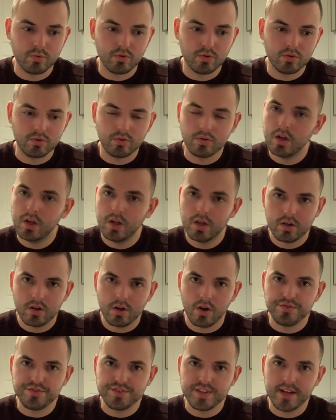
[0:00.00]
more
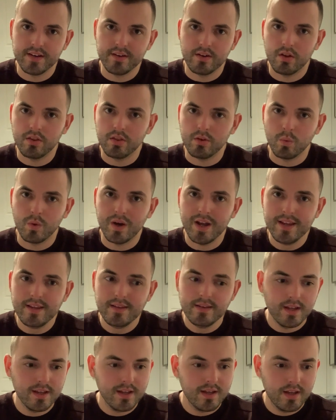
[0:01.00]
content on the
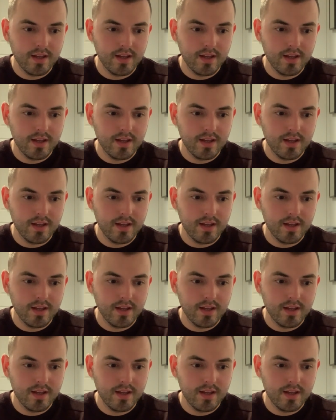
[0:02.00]
way.